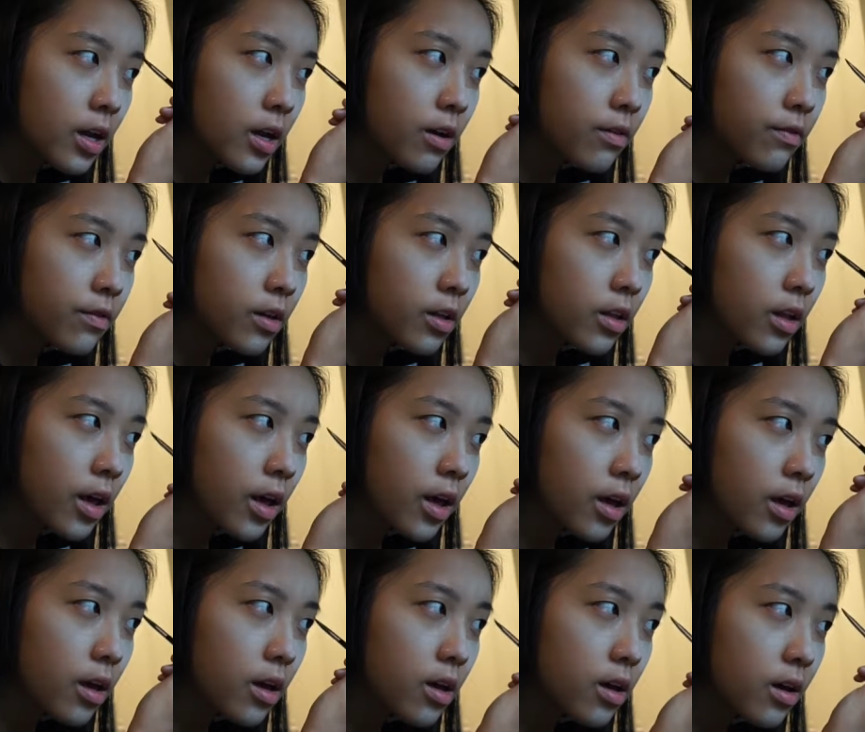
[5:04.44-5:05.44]
And I feel
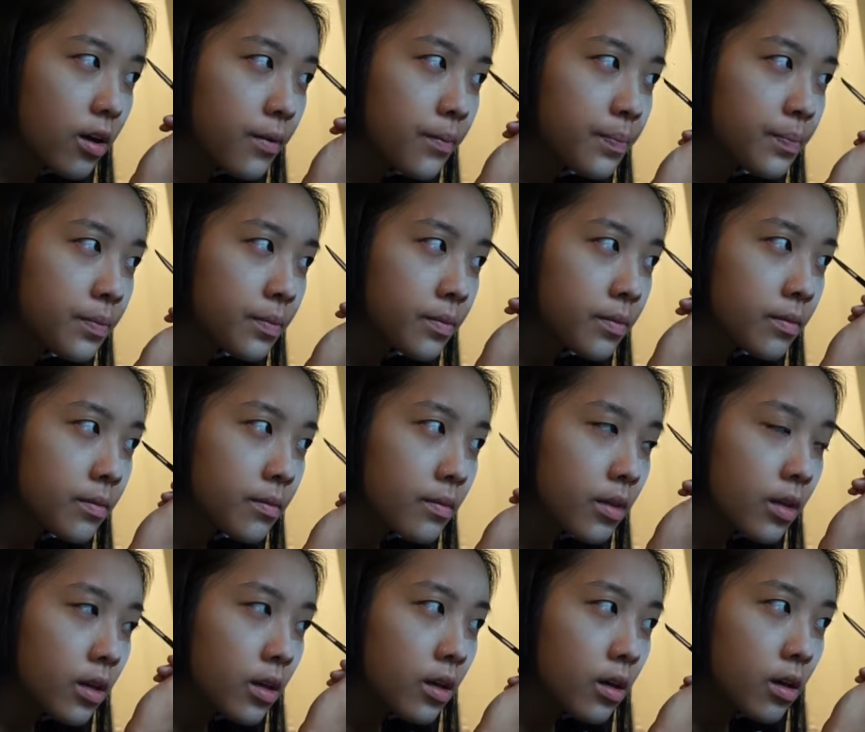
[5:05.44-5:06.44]
like
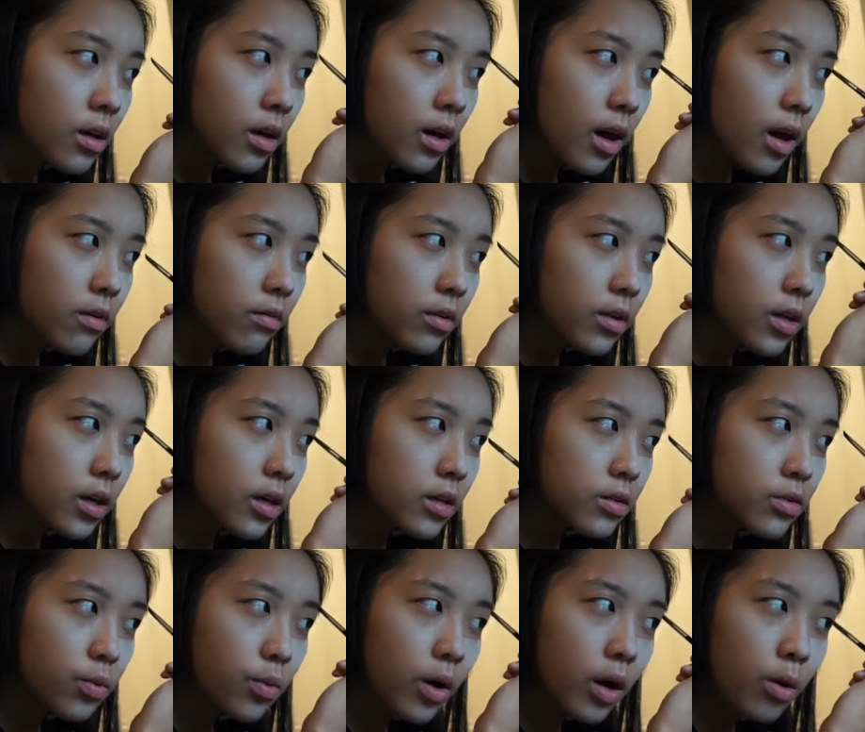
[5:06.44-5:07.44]
everything
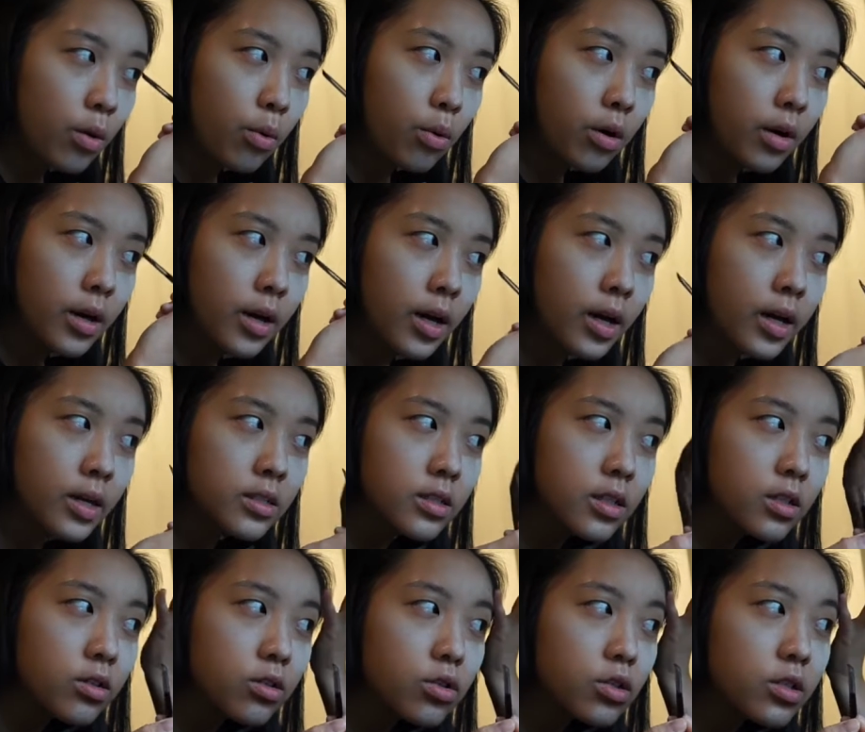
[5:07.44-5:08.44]
is well organized,
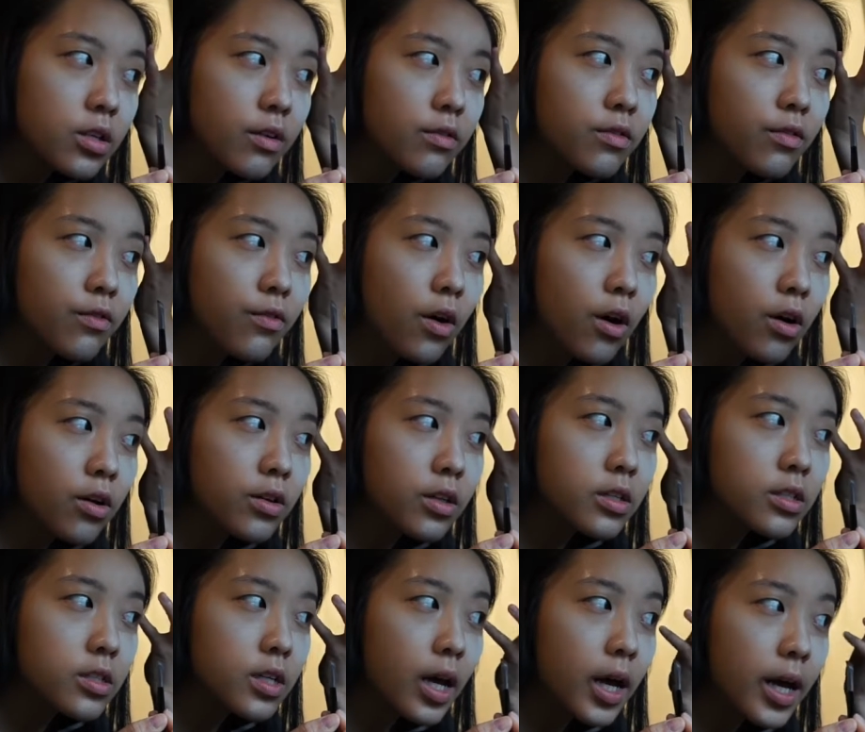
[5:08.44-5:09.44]
and you just have to follow the
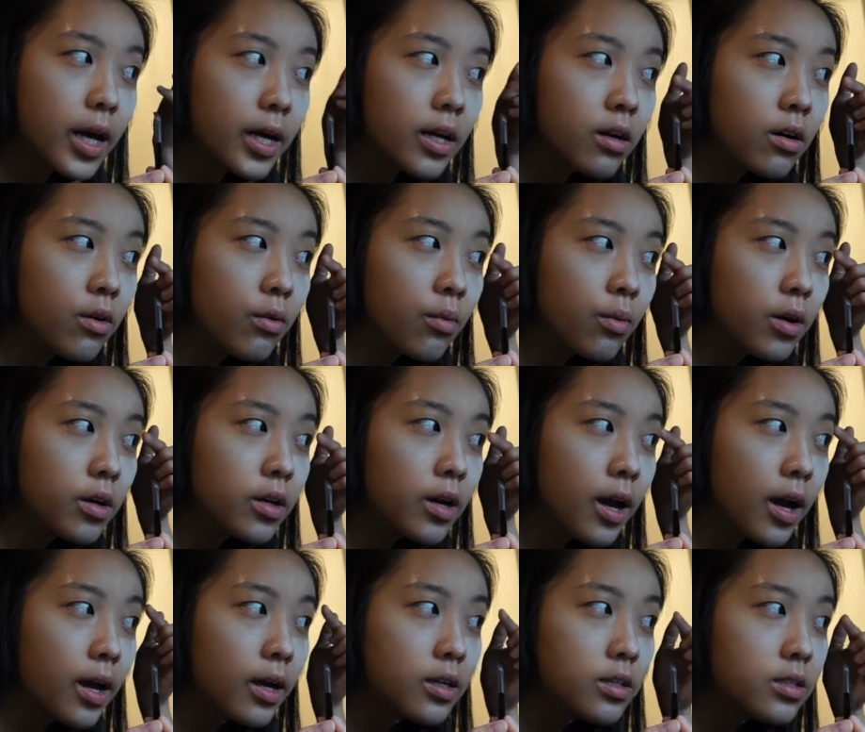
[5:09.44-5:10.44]
sign on where to
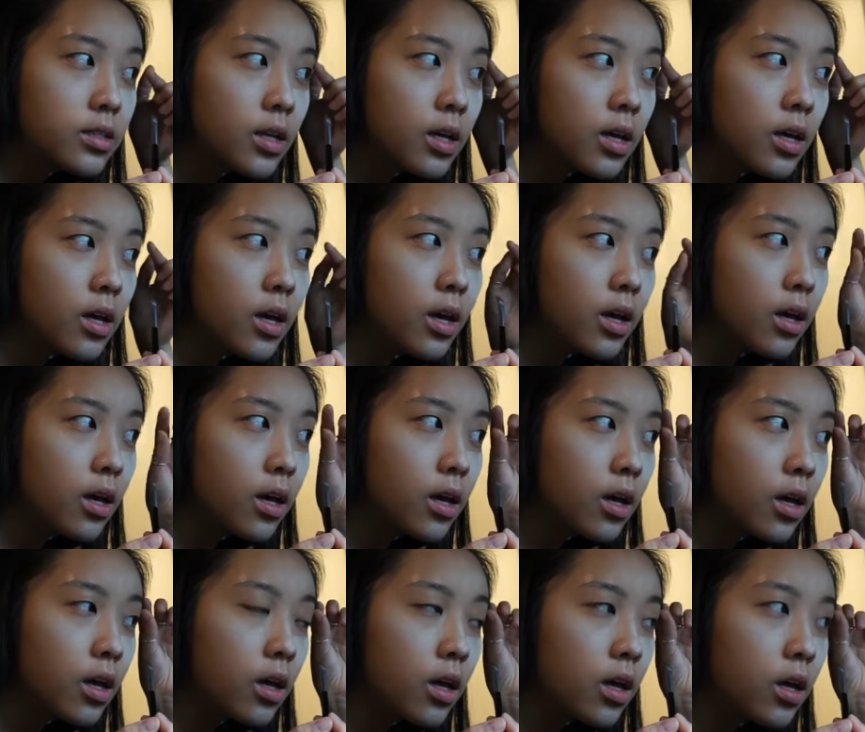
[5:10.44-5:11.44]
exit.
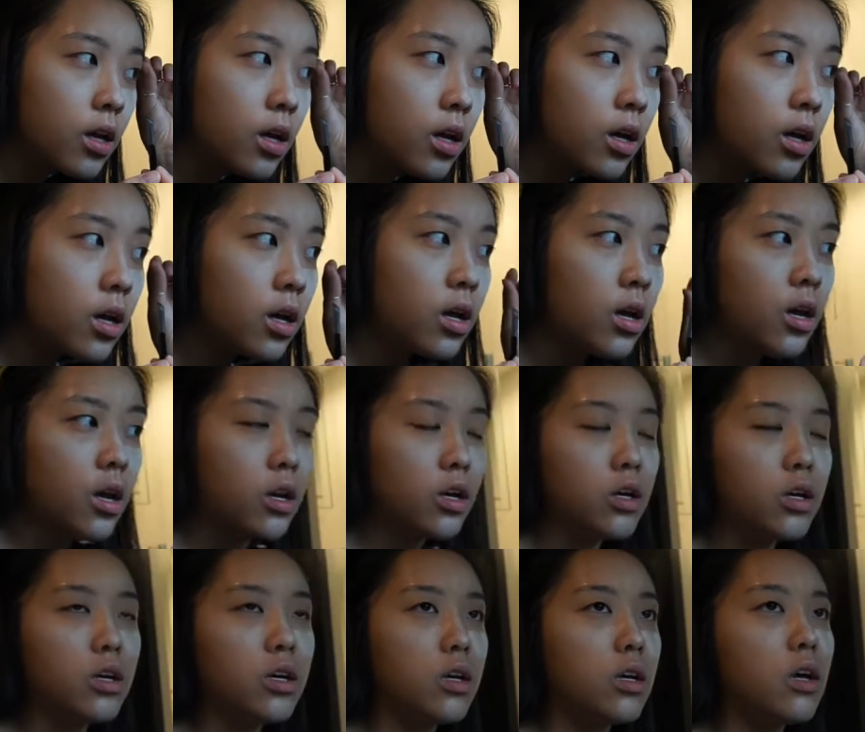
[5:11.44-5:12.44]

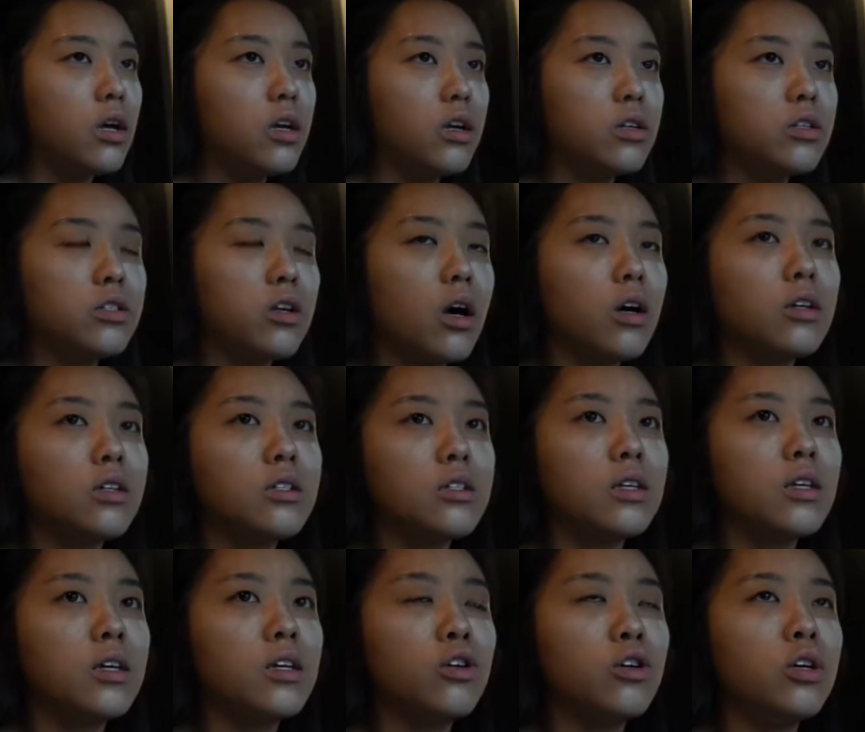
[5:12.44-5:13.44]
And so
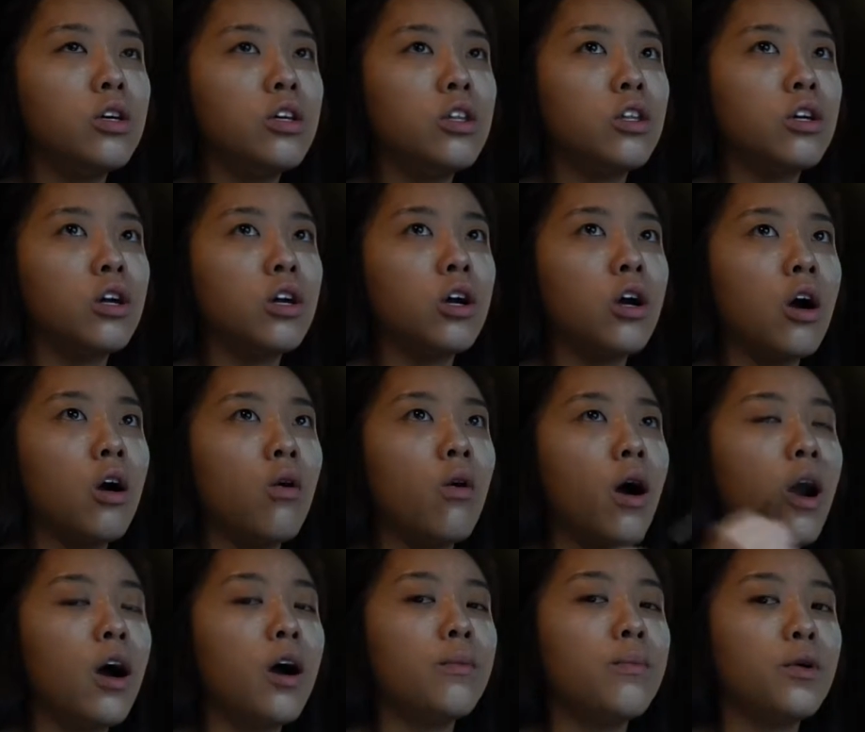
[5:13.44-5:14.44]
honestly, you either go
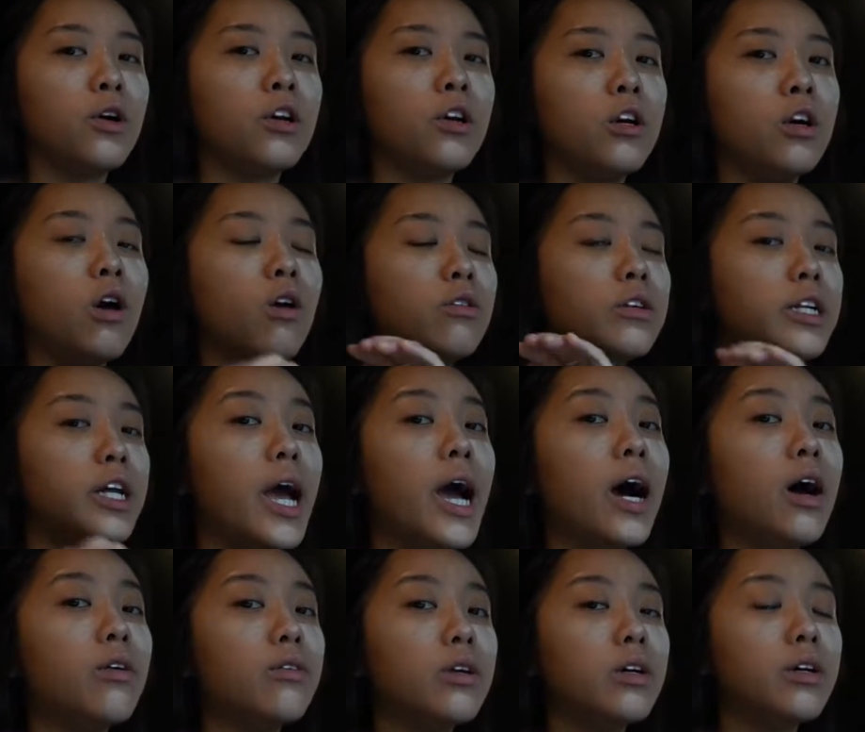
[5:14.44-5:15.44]
up or you go
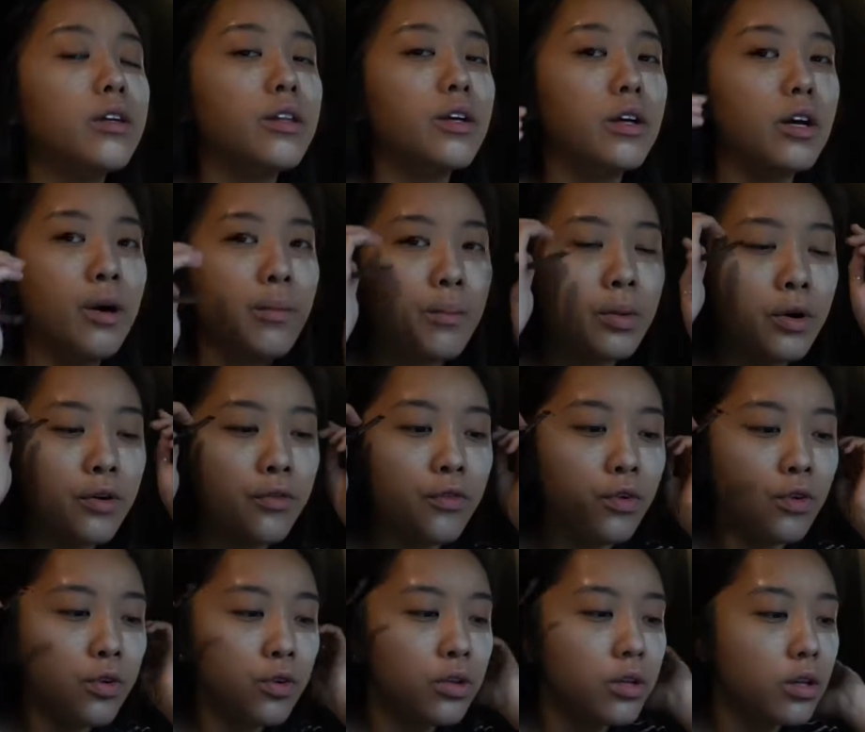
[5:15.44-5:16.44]
down the number
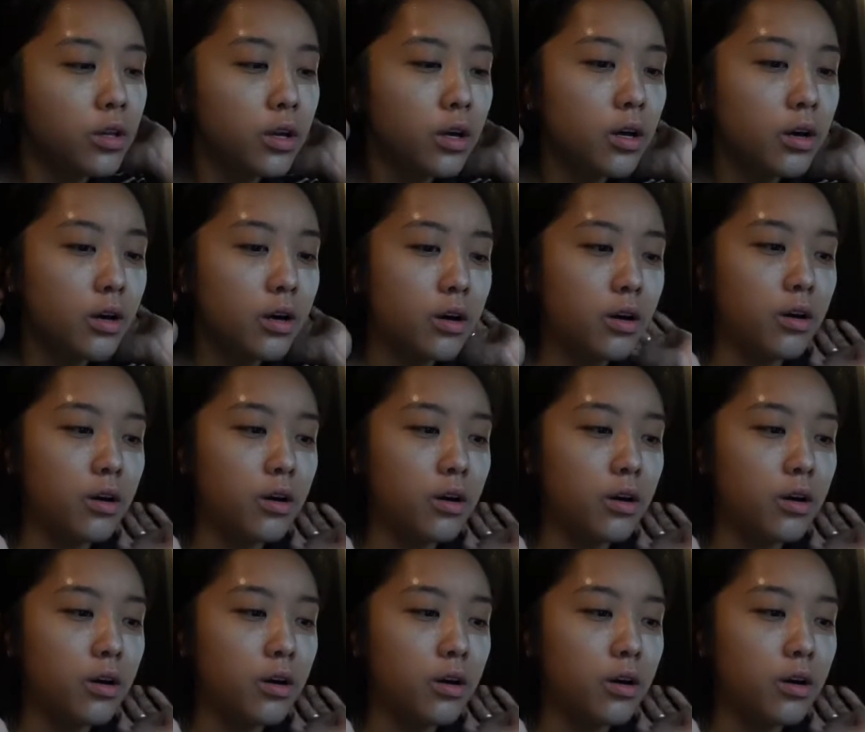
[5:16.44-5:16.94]
for the